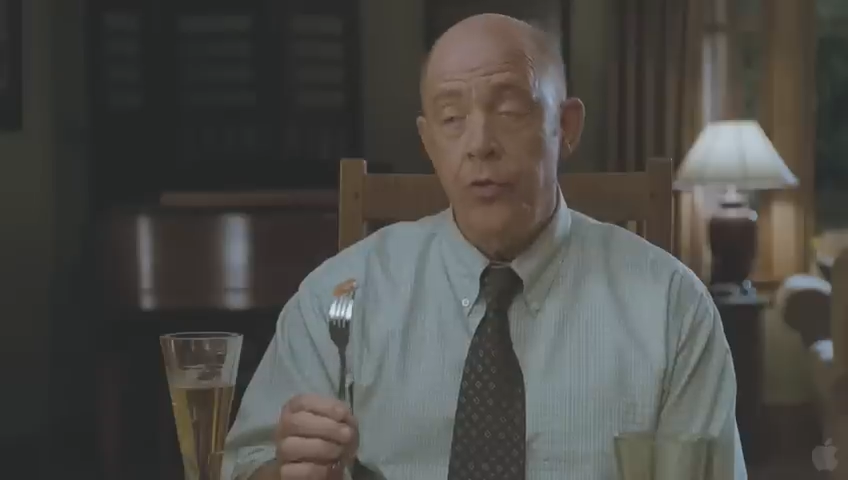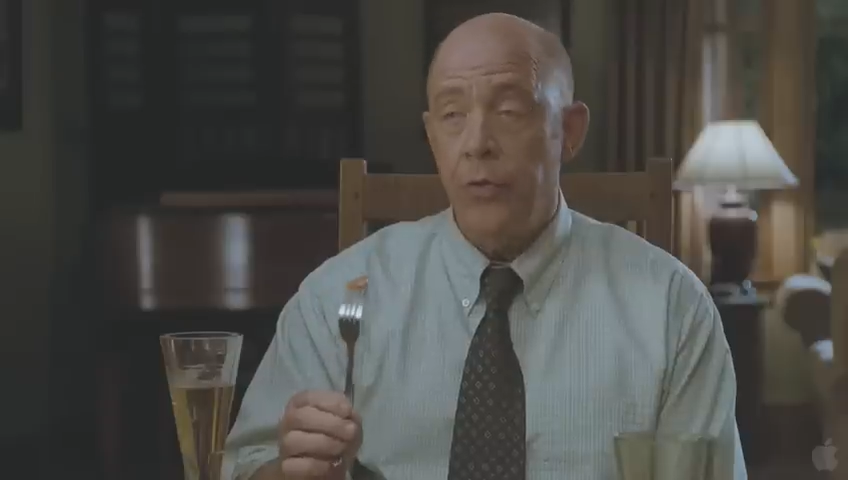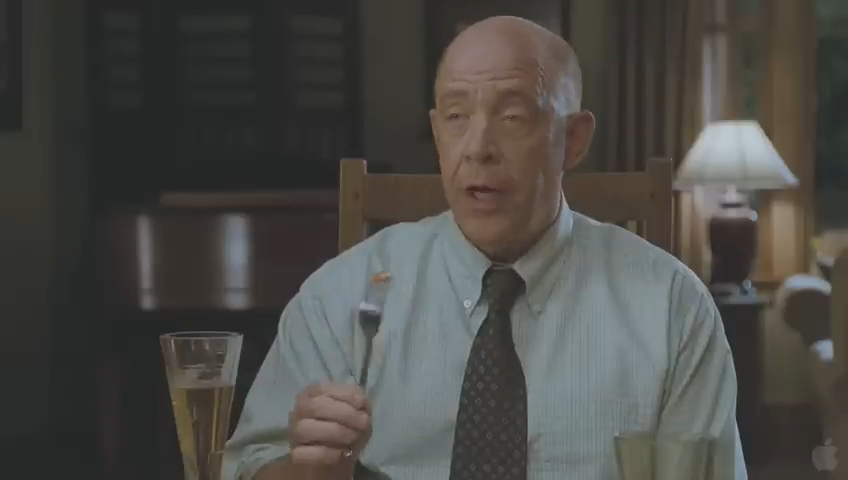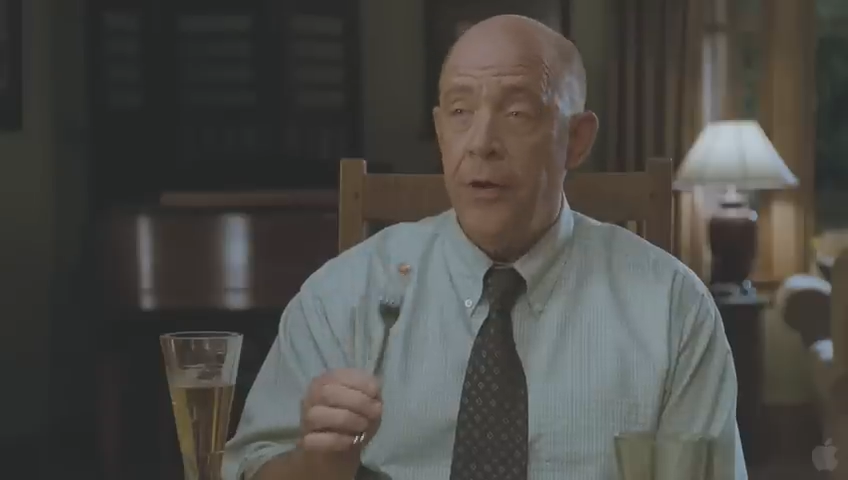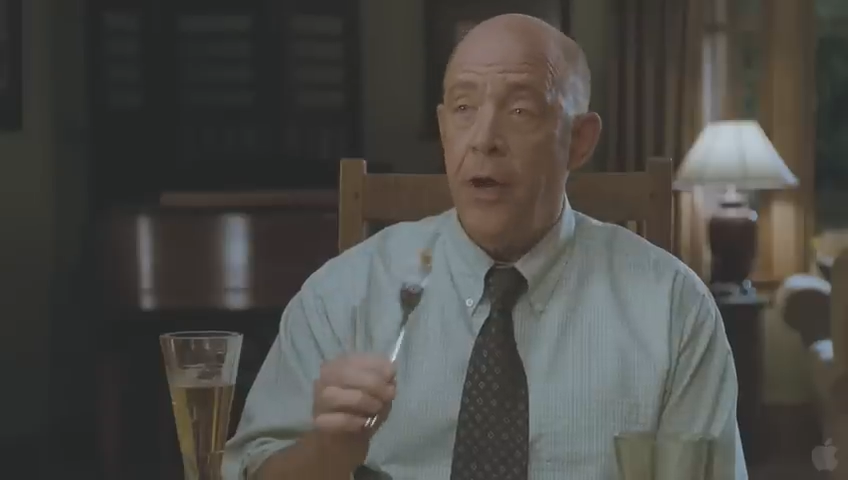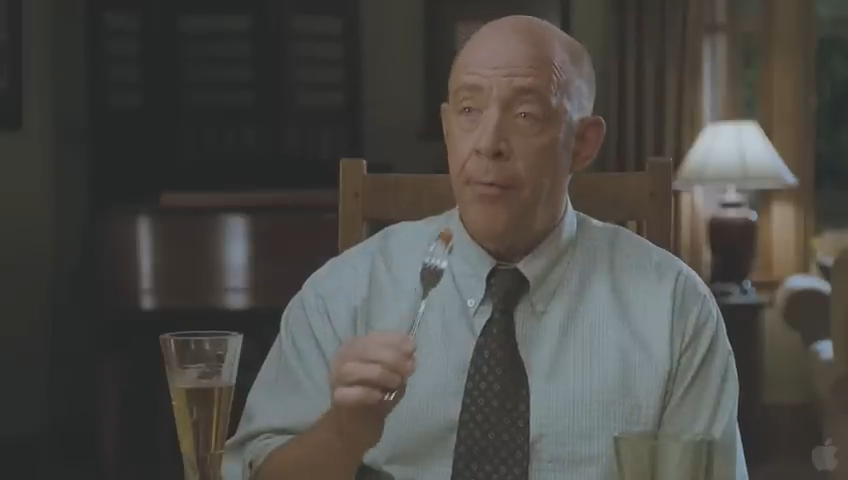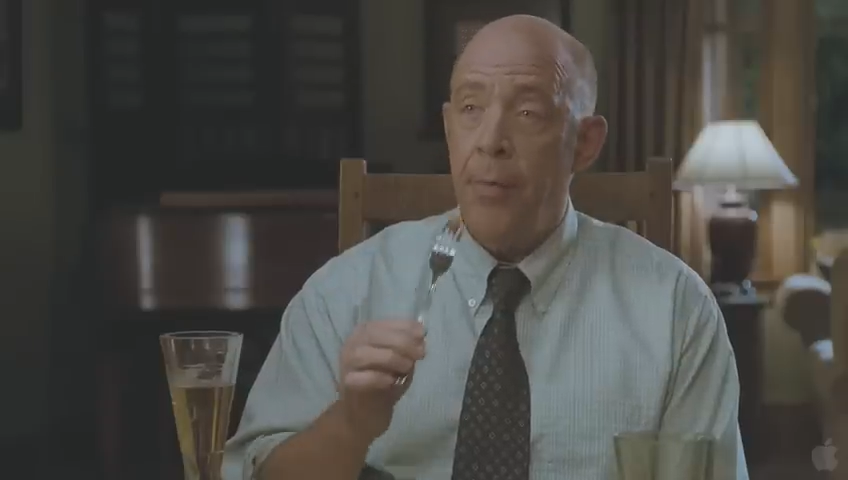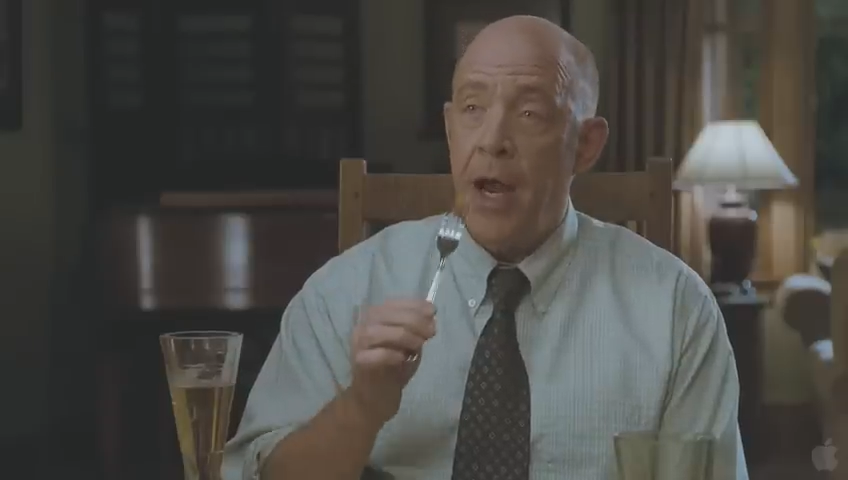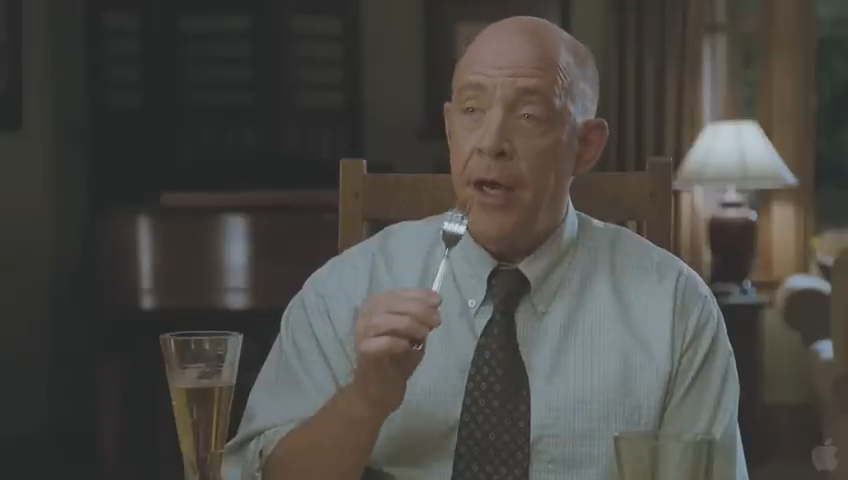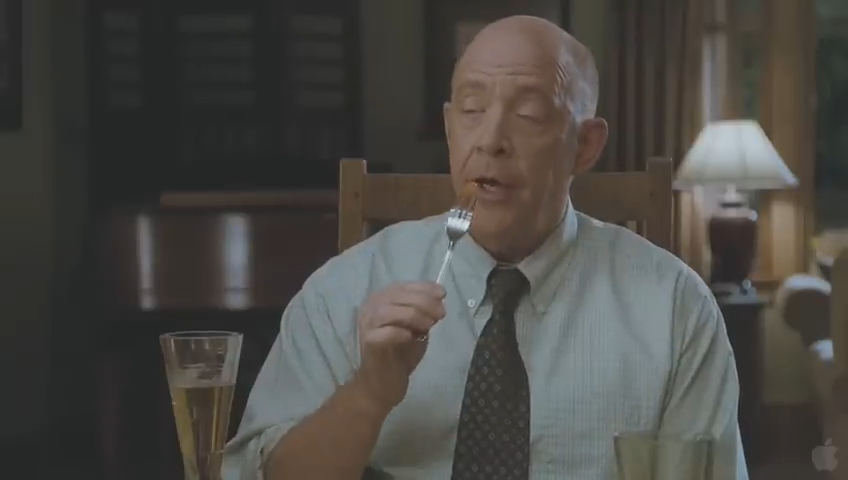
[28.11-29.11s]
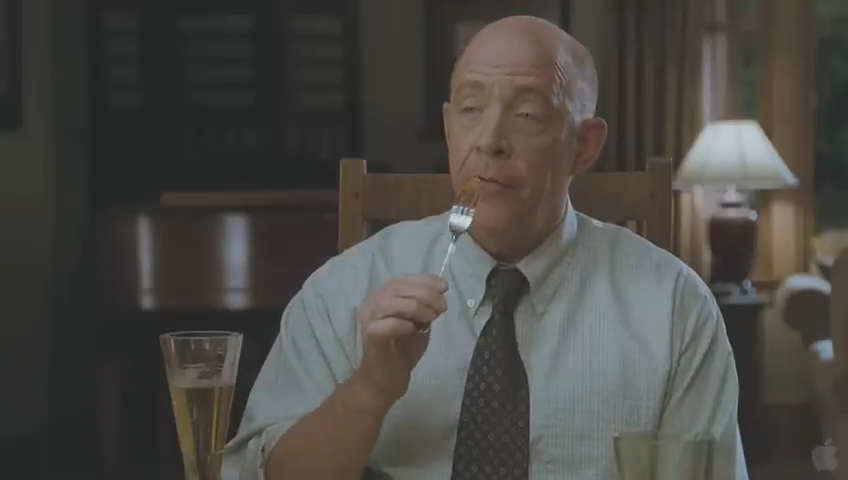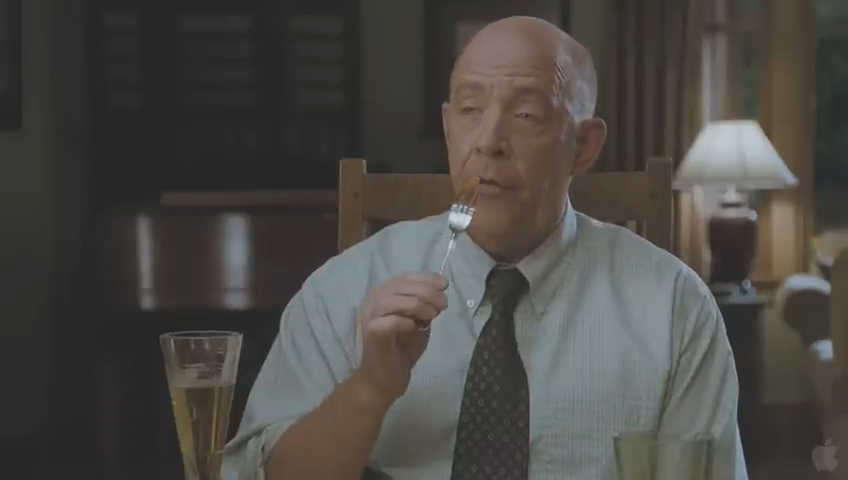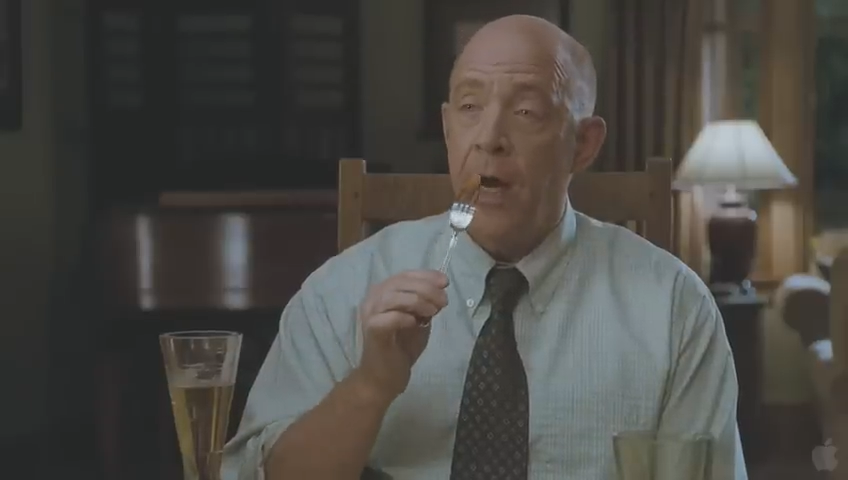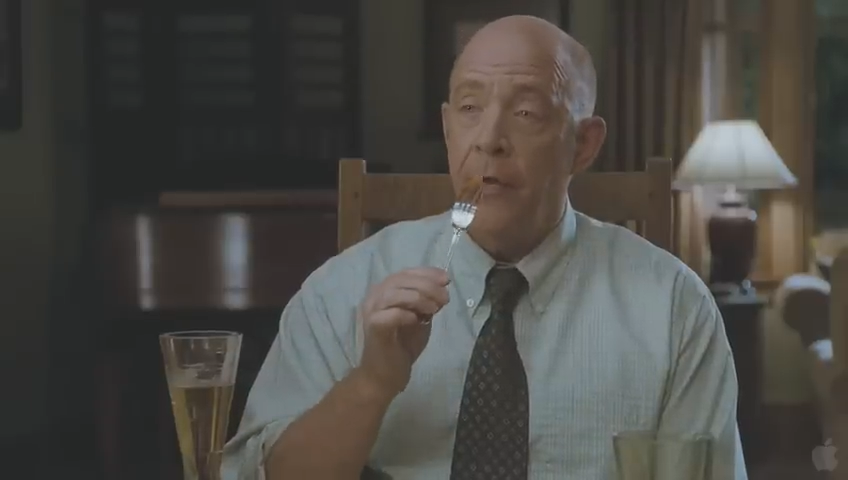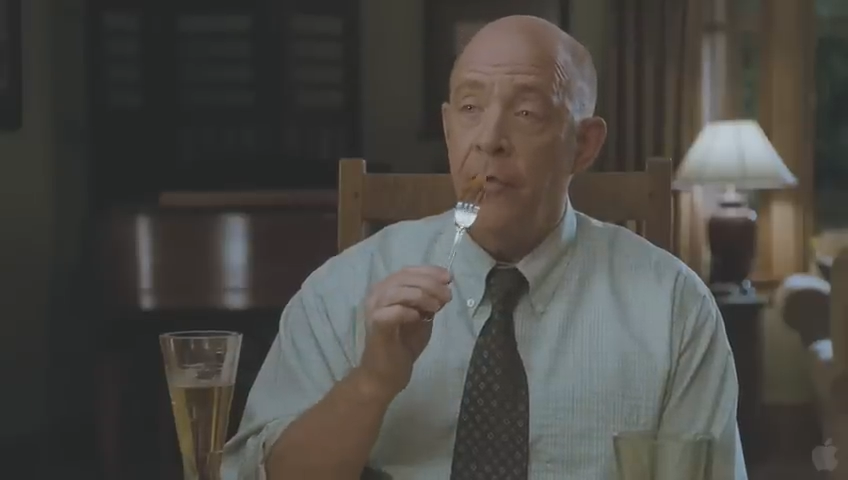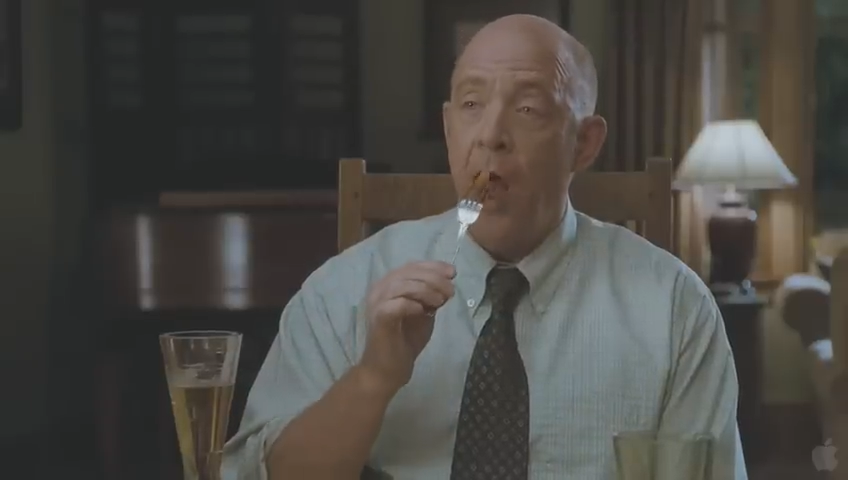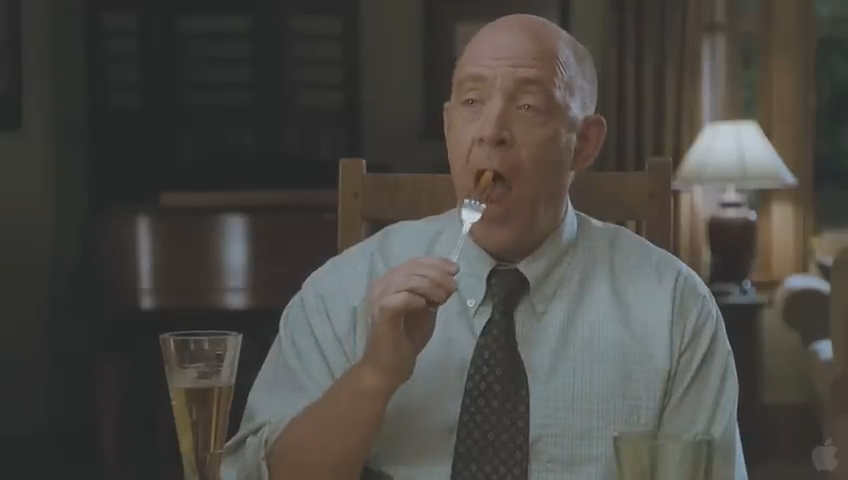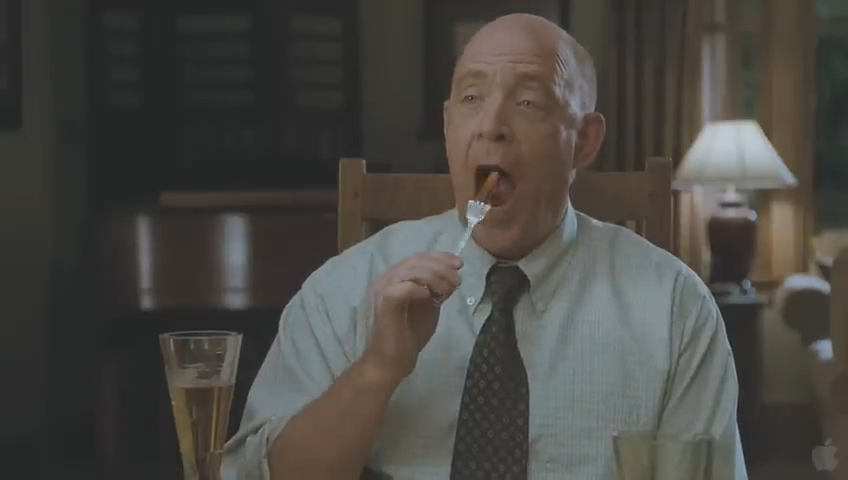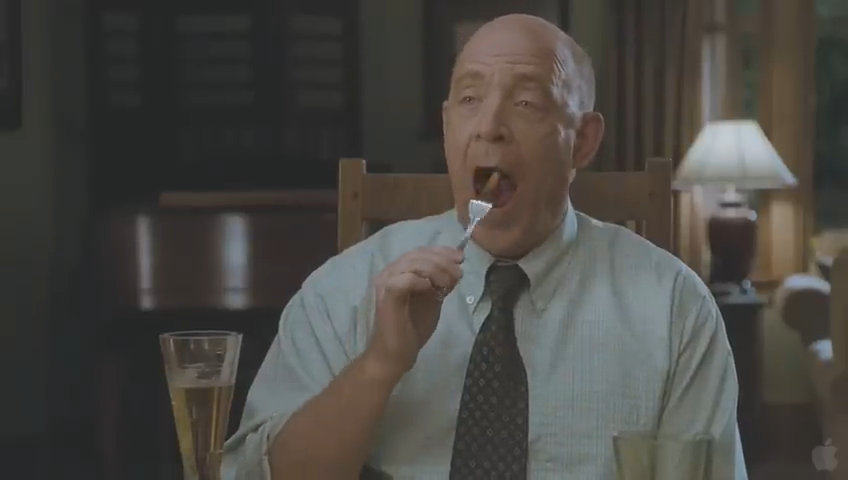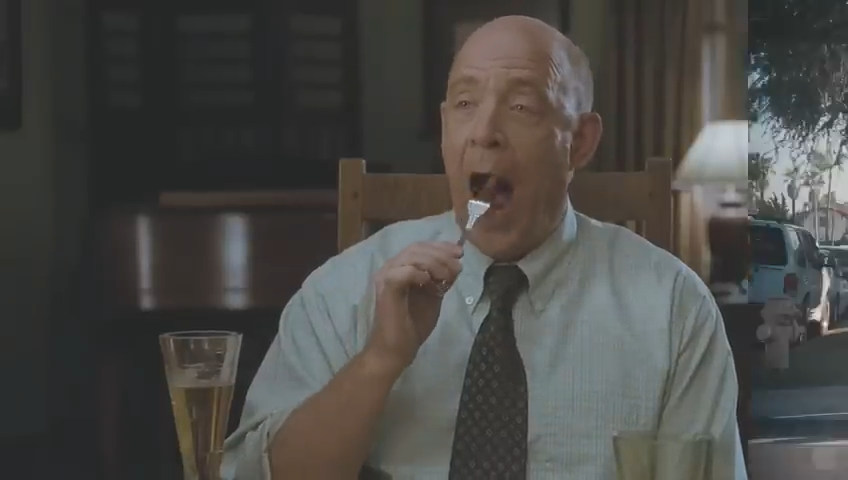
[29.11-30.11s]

usually end up back in France.